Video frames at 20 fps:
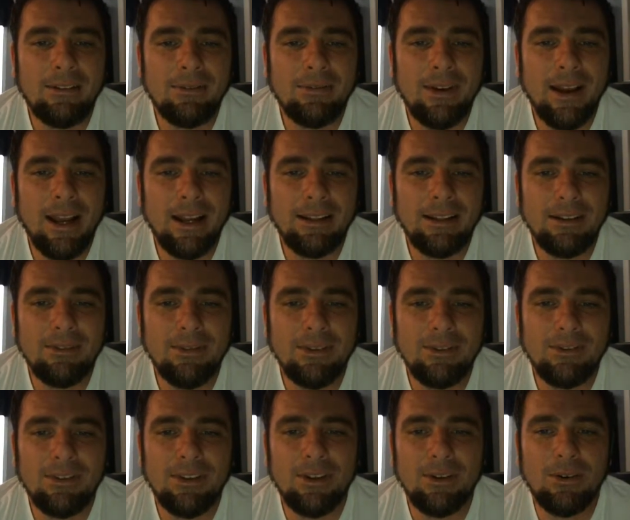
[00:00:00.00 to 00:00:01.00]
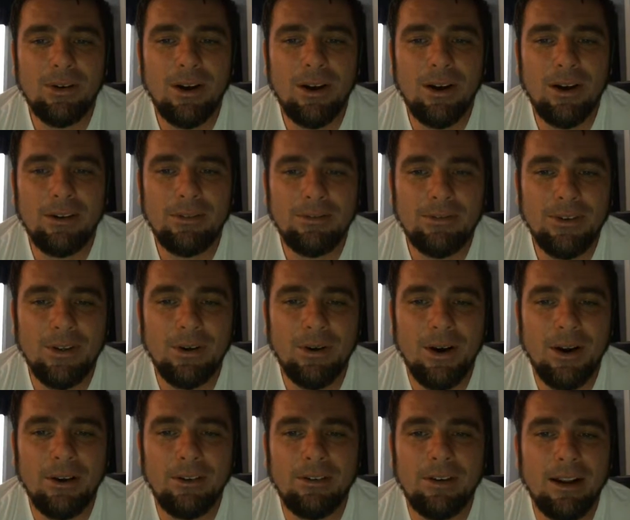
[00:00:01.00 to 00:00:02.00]
In fact, if you still feel
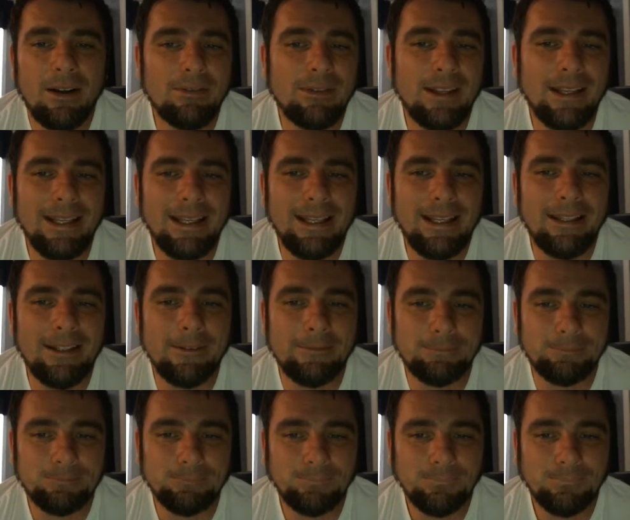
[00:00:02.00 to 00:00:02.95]
hungry after eating,